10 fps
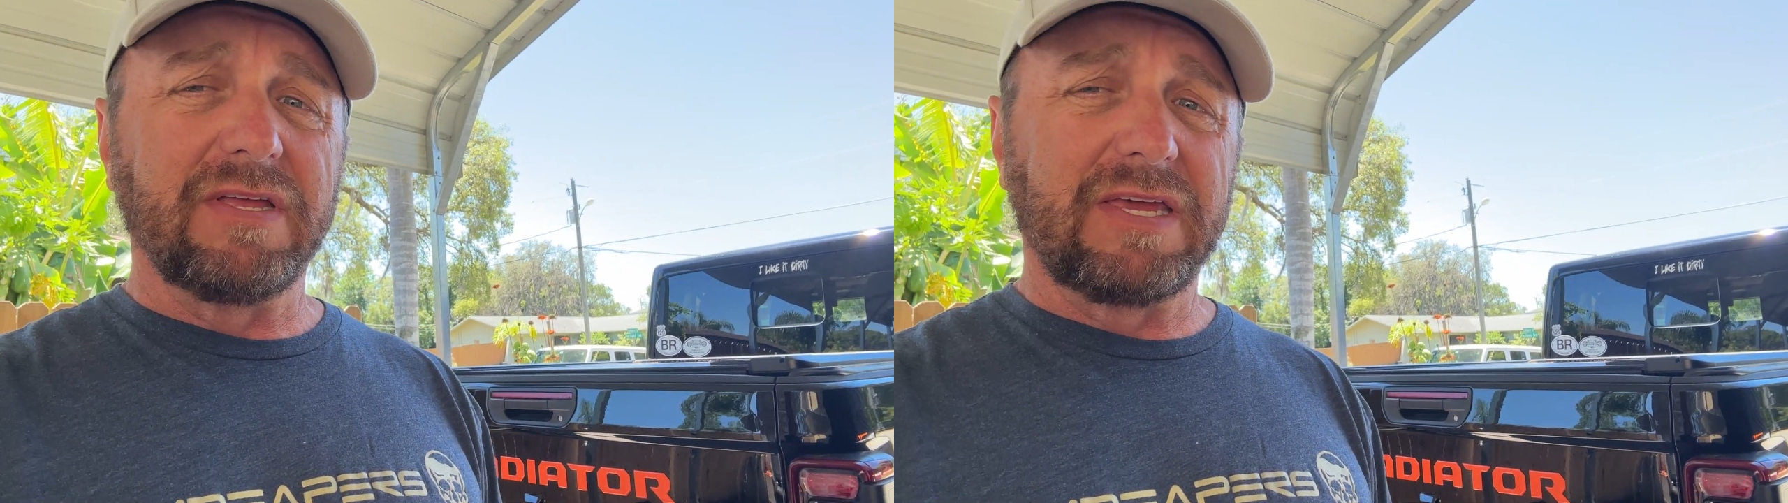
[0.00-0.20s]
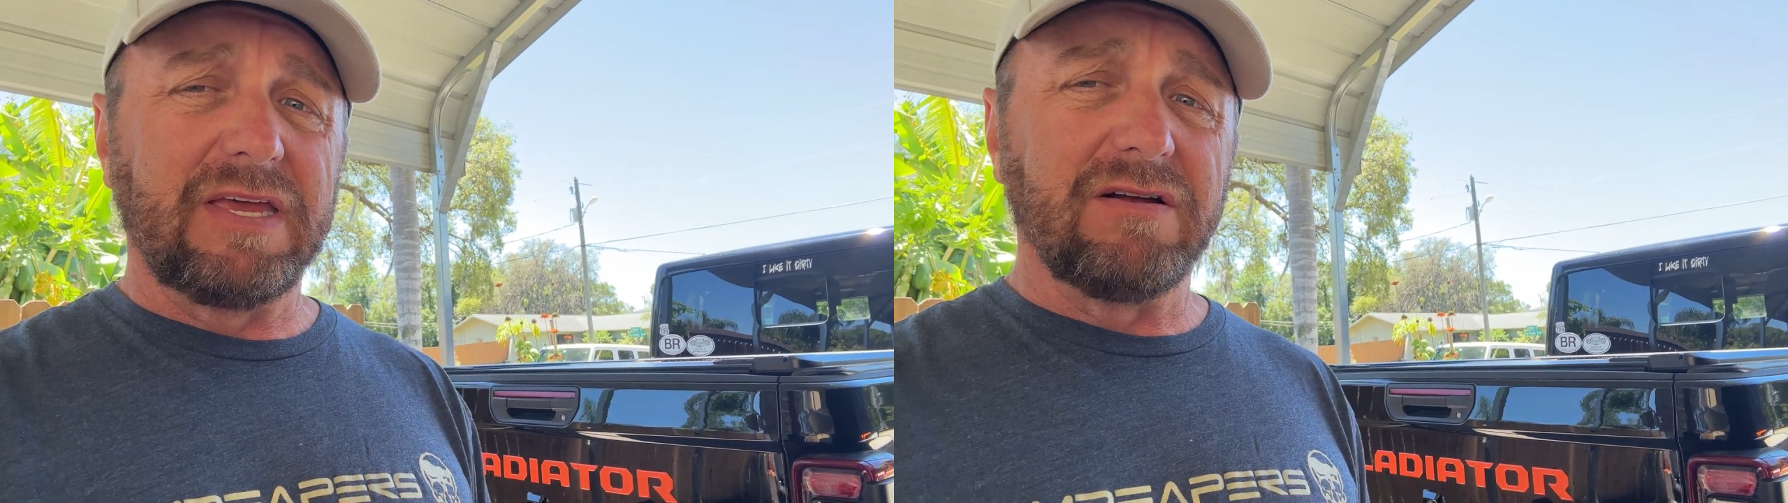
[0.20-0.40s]

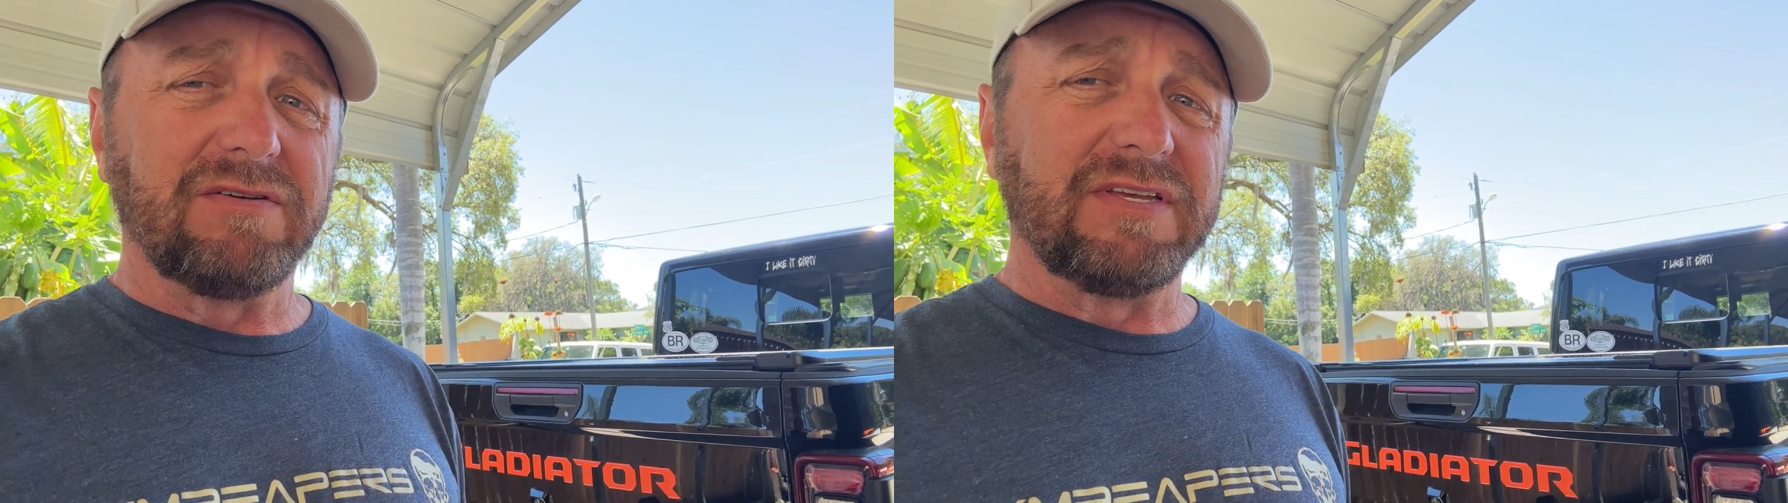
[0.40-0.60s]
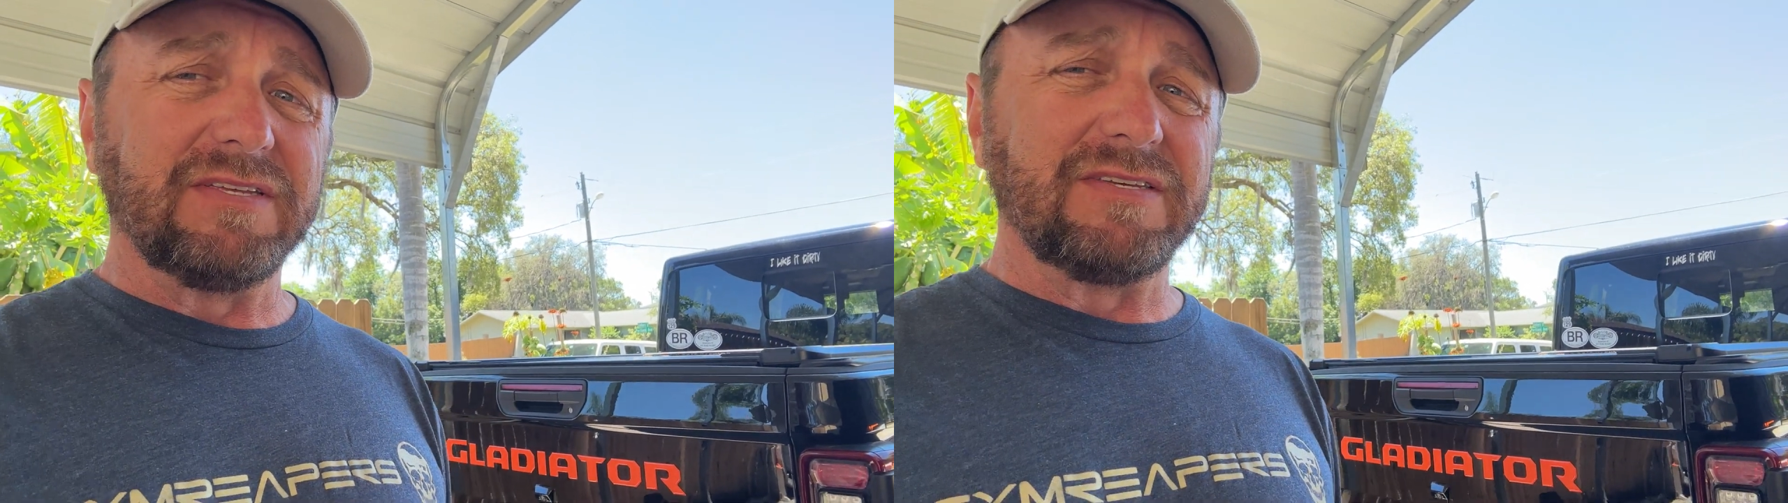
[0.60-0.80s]
the gear
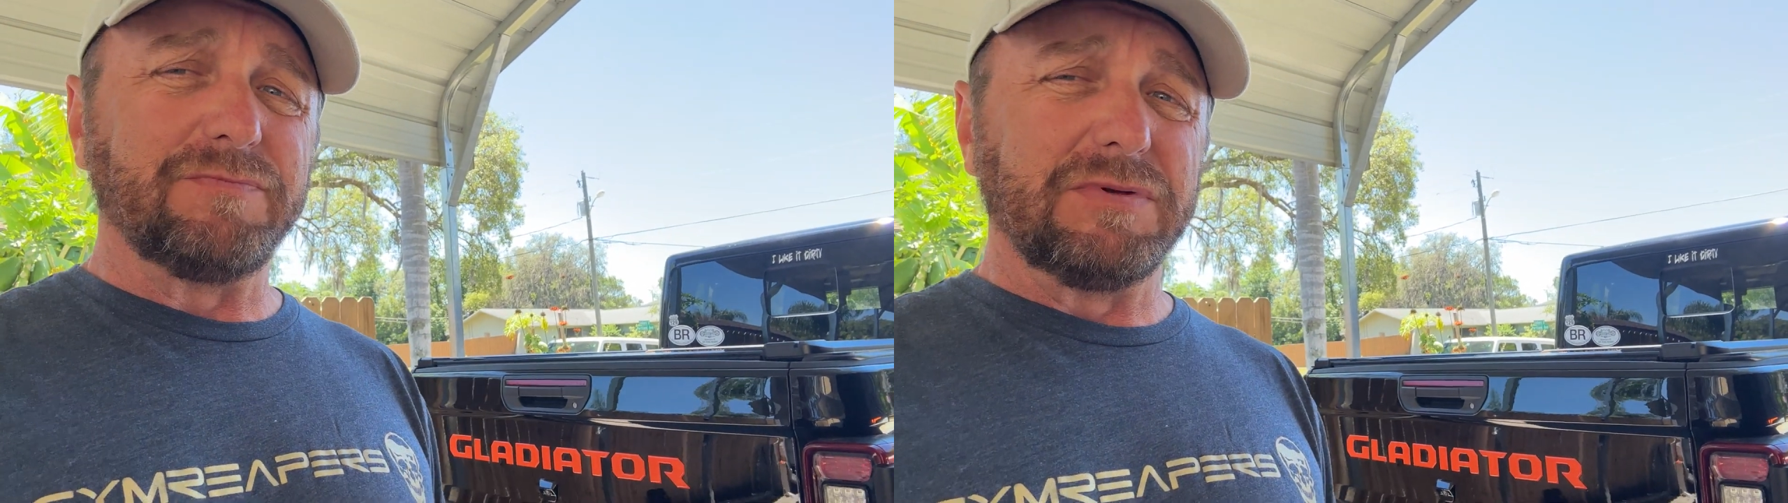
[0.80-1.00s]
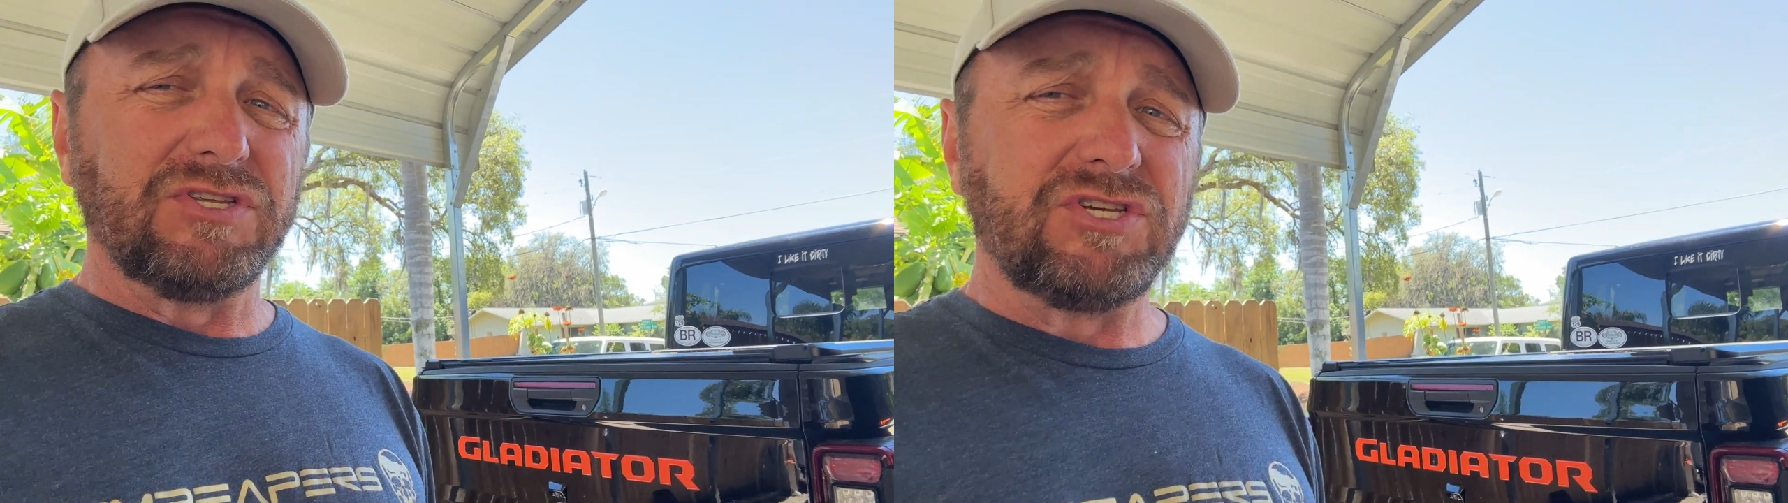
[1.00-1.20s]
since it's
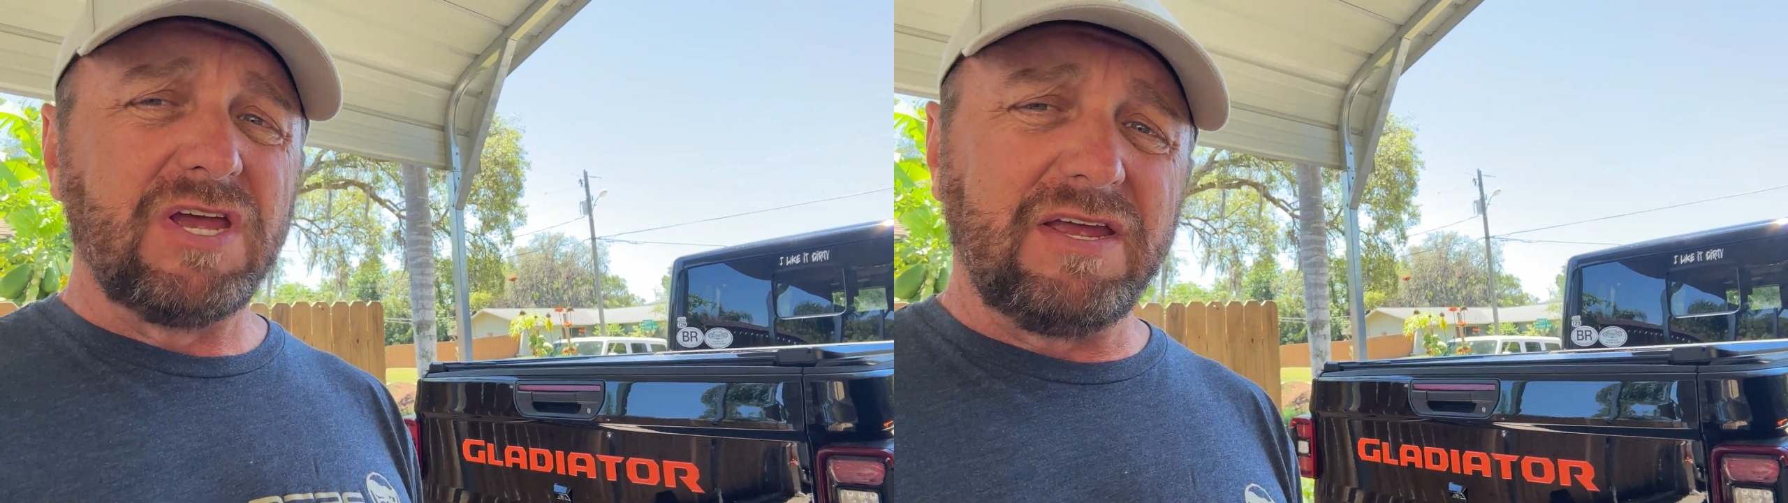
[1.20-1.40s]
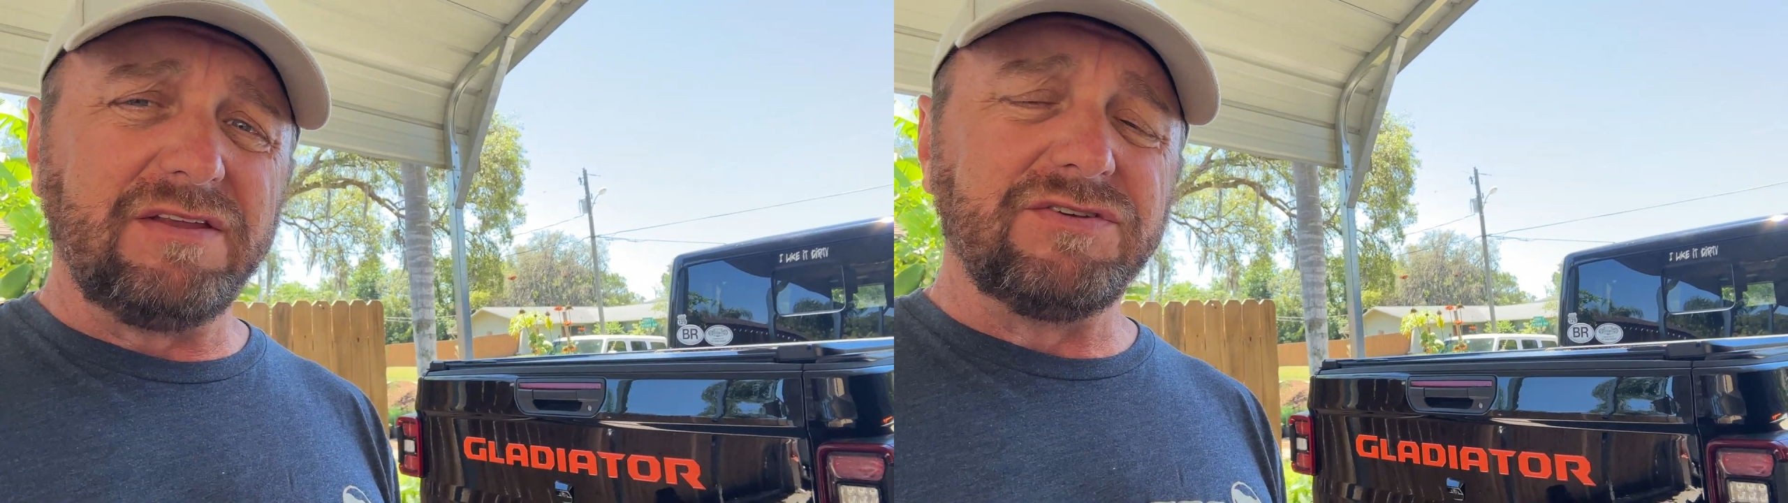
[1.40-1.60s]
been
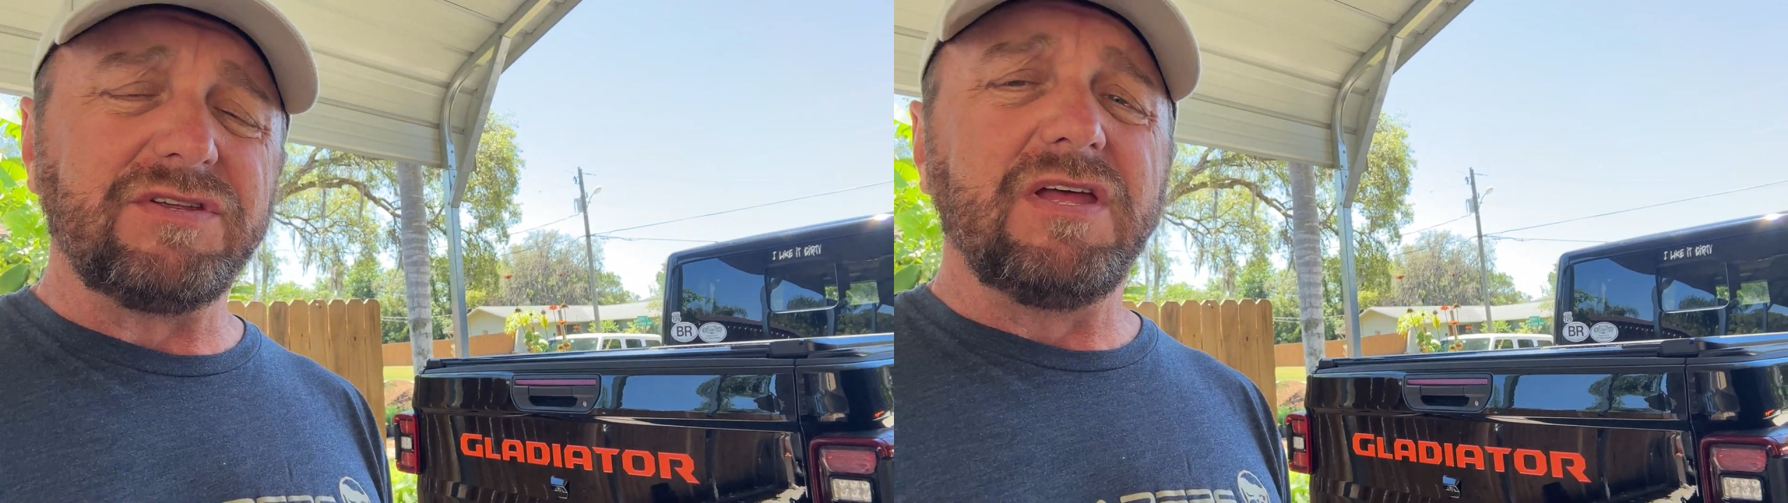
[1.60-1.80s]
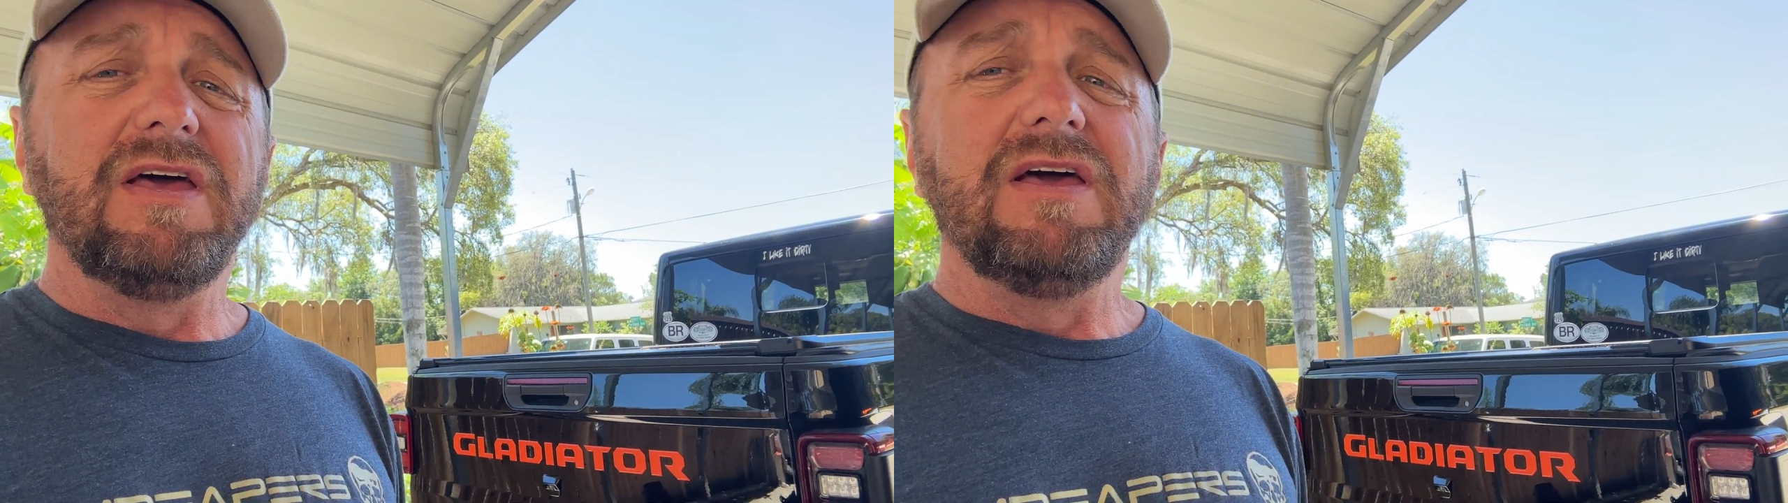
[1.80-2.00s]
changed.